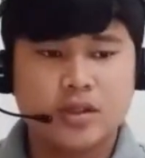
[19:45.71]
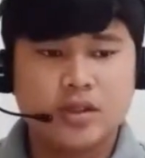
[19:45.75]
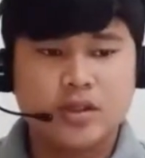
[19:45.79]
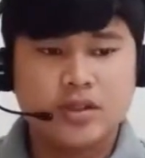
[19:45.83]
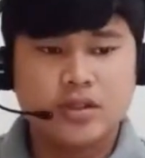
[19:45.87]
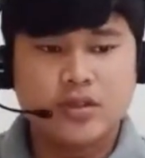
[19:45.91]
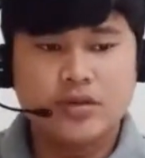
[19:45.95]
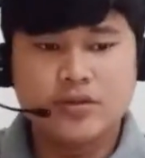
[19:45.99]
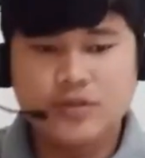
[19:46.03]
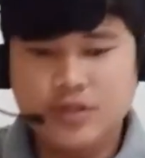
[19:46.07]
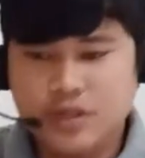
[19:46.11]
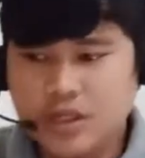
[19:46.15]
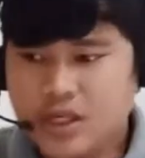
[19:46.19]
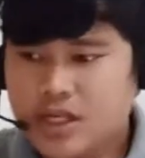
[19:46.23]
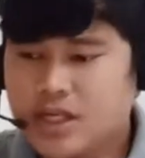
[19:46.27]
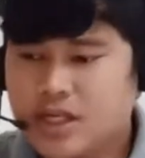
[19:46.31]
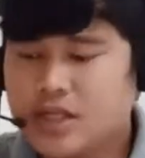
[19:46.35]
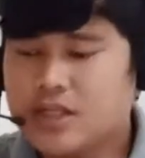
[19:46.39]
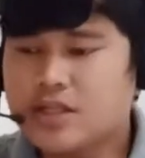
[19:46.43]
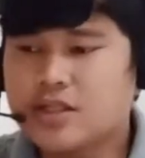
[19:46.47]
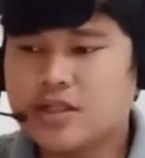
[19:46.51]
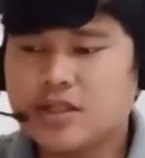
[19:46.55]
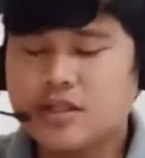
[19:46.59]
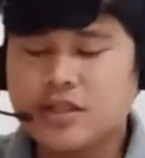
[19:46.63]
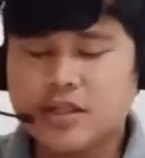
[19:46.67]
So
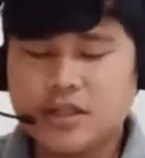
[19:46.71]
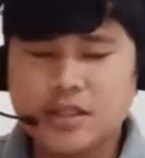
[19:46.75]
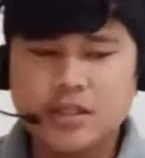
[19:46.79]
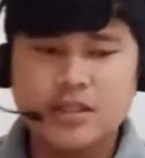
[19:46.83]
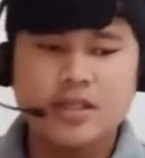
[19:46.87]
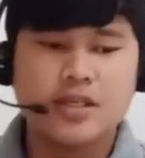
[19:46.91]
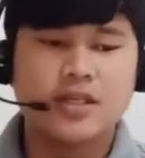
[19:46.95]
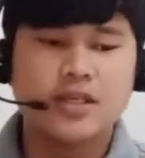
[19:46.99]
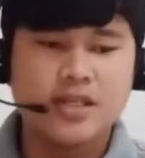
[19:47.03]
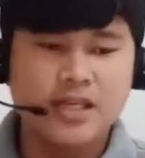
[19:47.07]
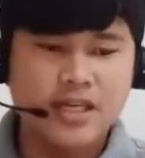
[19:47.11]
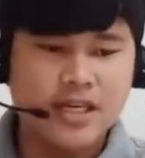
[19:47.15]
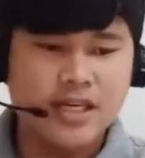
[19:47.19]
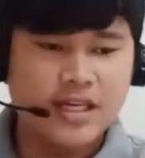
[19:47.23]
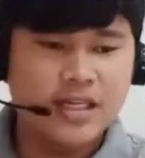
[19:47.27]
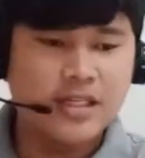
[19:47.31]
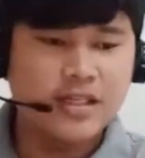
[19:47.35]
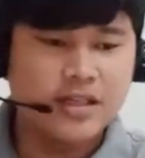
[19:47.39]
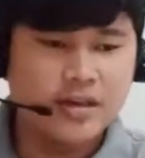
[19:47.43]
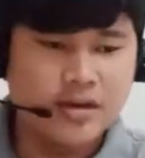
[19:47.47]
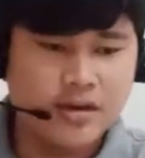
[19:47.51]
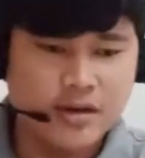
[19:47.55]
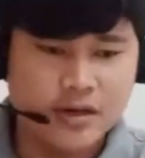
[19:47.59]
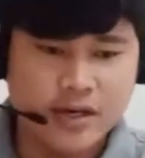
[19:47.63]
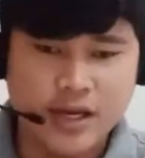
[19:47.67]
Jesus is an
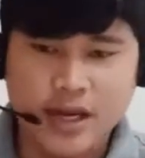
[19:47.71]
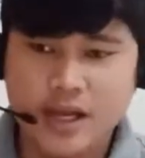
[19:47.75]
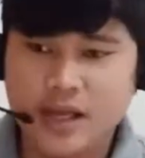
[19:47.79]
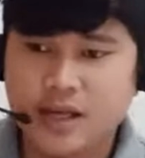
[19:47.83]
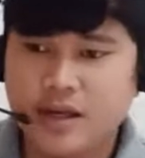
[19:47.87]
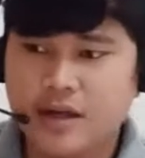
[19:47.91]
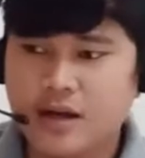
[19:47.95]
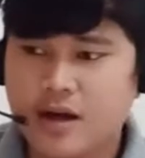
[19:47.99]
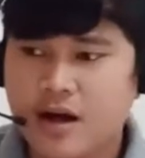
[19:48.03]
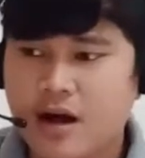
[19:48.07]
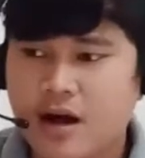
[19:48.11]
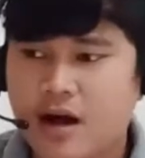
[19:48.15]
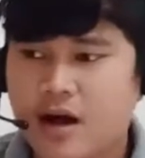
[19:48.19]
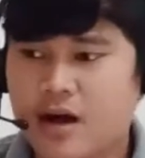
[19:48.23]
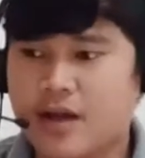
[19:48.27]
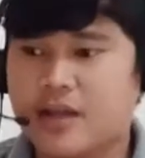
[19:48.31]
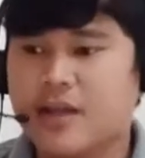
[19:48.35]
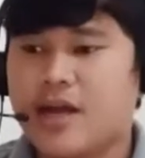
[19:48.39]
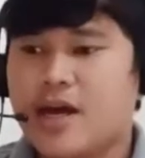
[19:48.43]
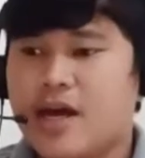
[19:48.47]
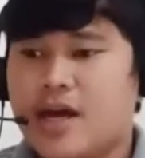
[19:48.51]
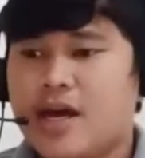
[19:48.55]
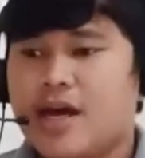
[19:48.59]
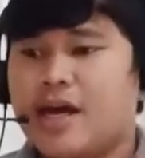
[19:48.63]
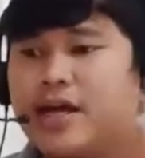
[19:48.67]
incarnate
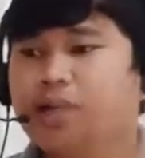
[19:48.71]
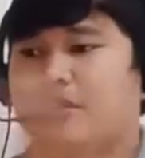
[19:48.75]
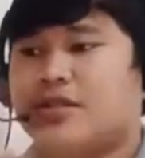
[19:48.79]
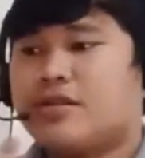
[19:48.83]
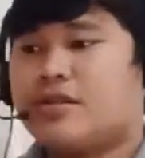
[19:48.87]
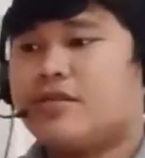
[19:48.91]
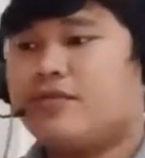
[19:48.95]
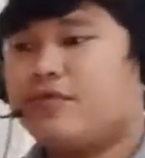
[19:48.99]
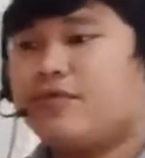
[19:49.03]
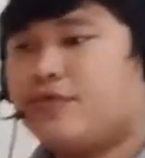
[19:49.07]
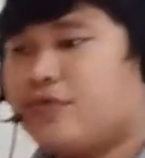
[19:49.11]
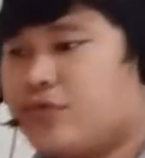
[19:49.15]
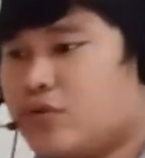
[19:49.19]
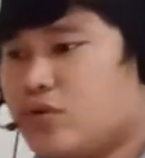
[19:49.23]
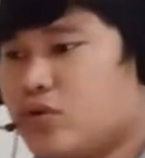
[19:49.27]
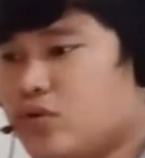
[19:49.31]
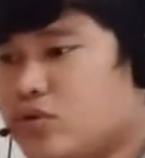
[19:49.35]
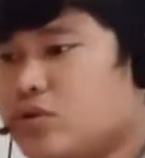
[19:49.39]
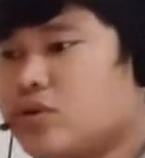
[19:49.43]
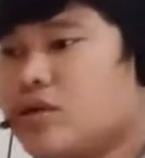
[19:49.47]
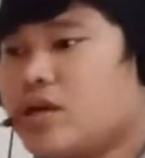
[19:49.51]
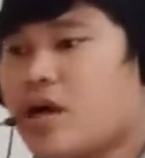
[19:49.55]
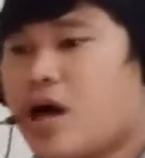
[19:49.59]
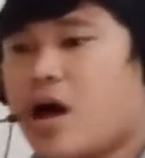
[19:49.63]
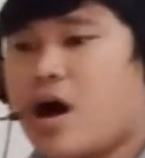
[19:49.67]
God. He is a
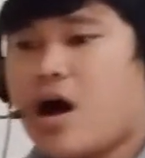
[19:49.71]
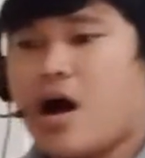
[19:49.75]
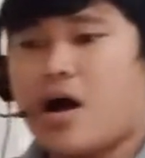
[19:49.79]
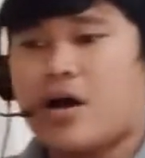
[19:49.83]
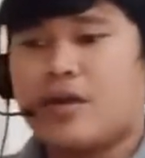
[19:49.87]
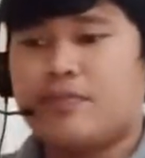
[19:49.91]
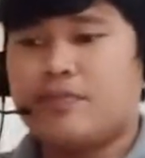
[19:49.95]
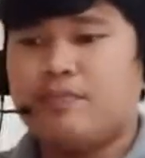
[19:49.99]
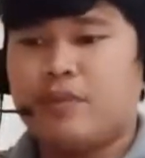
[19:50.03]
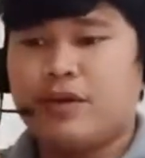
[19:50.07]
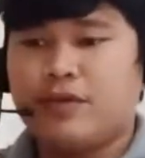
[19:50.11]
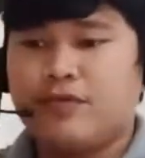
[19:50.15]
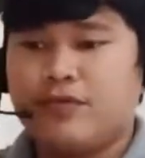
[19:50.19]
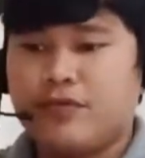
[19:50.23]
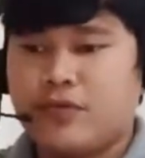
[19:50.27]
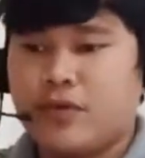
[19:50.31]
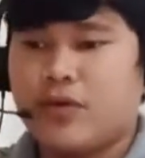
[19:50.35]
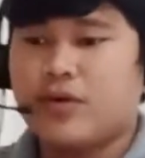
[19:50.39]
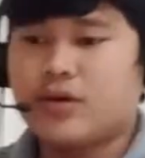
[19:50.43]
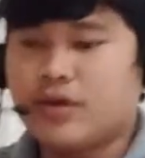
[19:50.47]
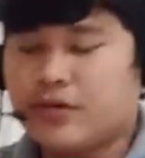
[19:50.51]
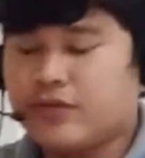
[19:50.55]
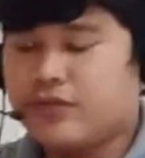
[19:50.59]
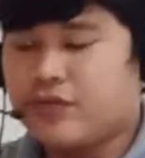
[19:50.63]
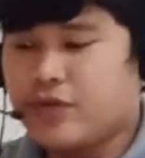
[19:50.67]
full God
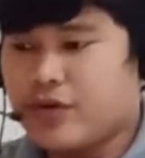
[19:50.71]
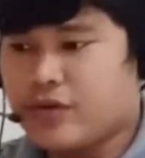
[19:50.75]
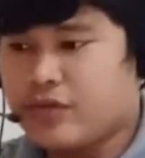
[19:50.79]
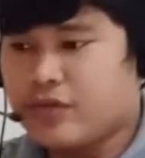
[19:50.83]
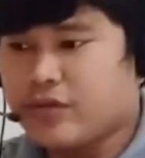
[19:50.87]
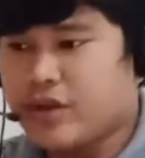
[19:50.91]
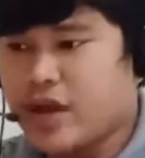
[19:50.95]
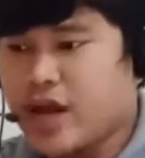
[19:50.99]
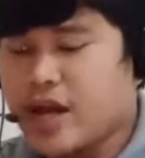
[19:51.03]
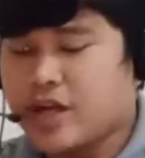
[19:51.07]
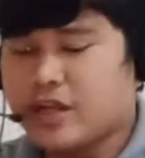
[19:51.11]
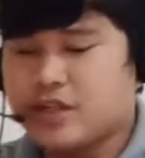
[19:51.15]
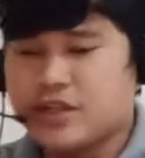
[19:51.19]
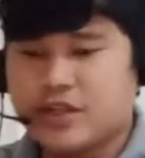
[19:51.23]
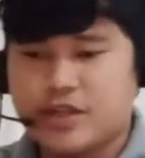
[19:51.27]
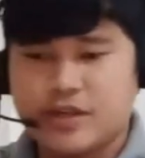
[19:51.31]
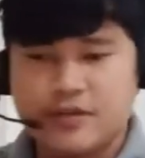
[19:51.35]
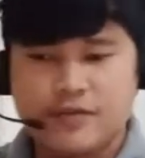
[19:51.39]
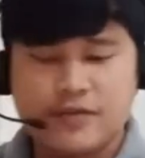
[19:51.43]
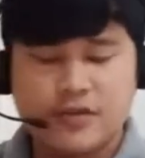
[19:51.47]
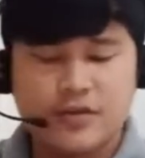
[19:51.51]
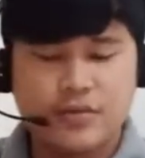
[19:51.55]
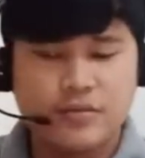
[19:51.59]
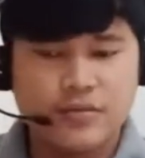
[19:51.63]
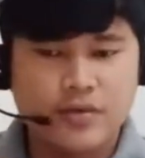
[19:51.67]
before the foundation
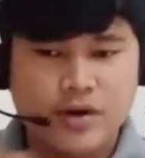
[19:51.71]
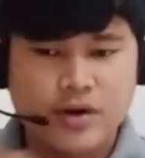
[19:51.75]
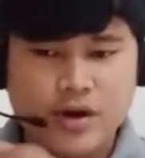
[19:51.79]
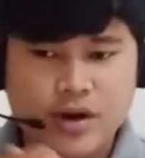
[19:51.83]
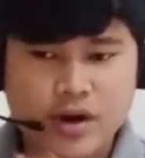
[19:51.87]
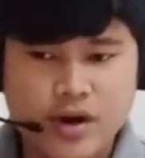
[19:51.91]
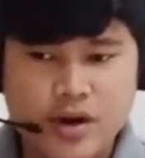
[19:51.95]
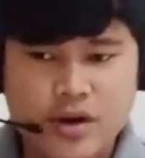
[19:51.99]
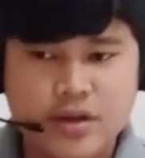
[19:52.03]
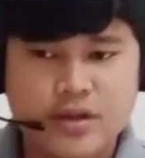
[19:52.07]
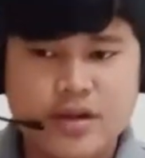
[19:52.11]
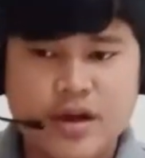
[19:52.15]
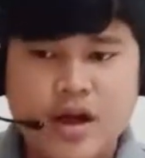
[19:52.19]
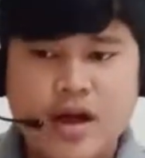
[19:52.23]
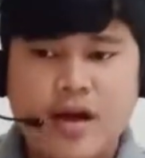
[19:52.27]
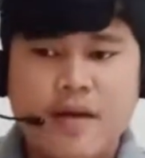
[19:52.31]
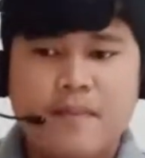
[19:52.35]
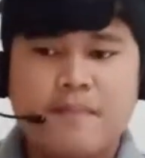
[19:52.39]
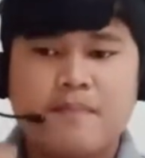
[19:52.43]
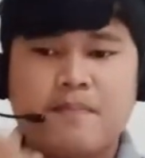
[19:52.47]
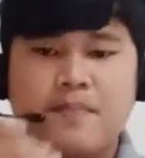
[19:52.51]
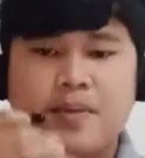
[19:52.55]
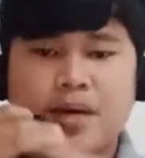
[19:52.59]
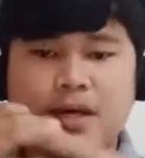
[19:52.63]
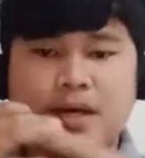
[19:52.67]
of the world,
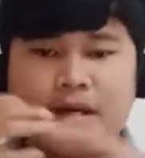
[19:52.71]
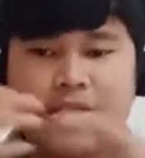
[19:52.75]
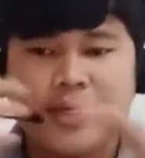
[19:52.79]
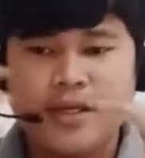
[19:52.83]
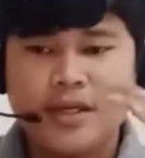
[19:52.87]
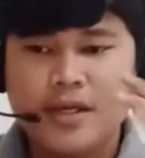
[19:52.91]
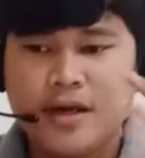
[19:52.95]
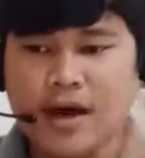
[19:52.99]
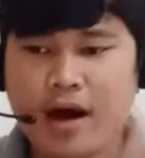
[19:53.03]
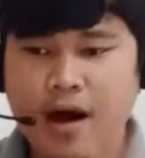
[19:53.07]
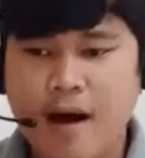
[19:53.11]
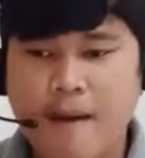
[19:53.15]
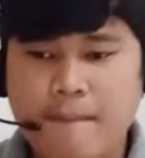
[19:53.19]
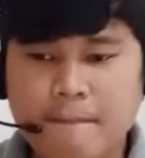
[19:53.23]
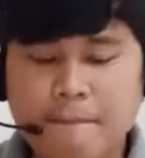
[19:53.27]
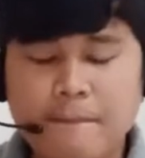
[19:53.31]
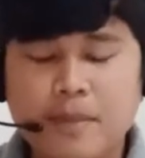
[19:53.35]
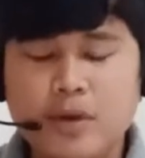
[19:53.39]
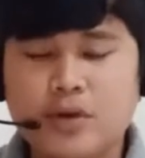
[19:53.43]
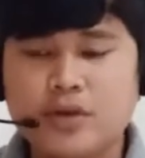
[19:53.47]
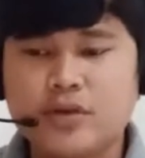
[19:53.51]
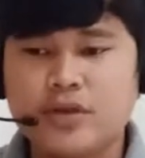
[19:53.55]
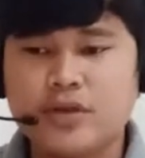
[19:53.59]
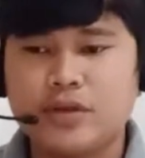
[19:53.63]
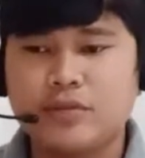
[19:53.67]
but he
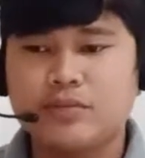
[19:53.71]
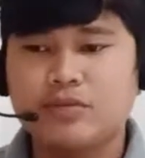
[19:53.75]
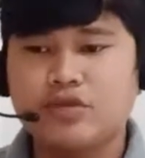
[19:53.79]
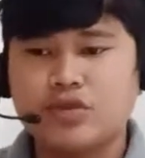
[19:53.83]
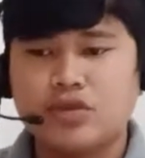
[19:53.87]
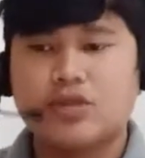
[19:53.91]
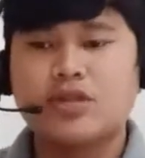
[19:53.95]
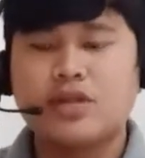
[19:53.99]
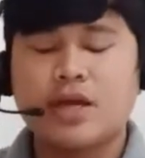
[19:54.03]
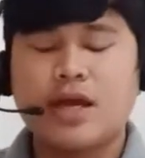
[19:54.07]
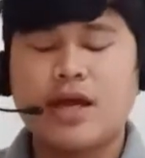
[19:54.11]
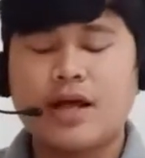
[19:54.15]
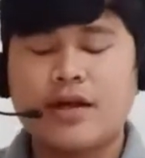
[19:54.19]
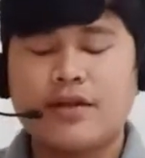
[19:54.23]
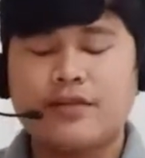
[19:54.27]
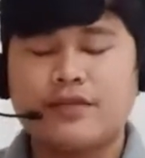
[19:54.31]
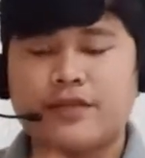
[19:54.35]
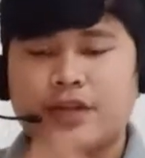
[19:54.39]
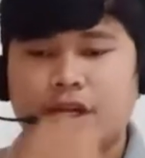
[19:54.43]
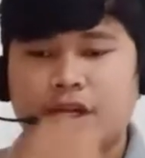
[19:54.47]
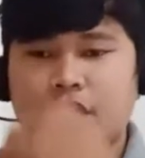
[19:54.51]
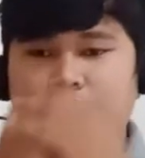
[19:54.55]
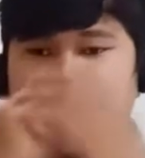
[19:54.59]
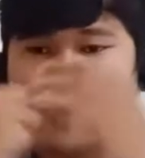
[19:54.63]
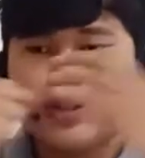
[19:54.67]
humbled
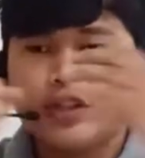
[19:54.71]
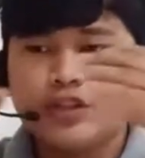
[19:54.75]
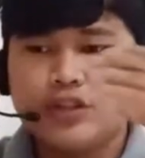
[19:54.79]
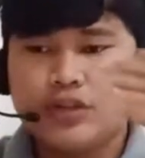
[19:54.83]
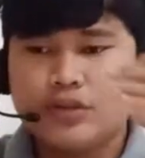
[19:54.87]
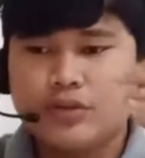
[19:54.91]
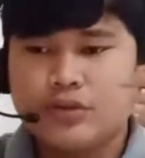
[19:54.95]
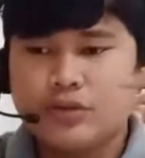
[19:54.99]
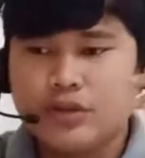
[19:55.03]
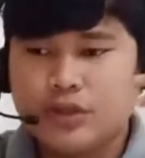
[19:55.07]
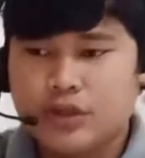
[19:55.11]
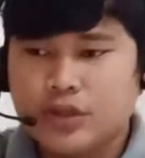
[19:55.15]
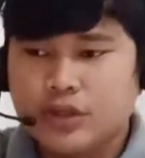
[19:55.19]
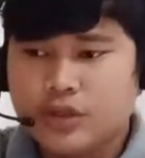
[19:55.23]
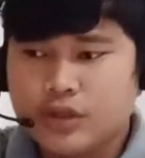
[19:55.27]
himself to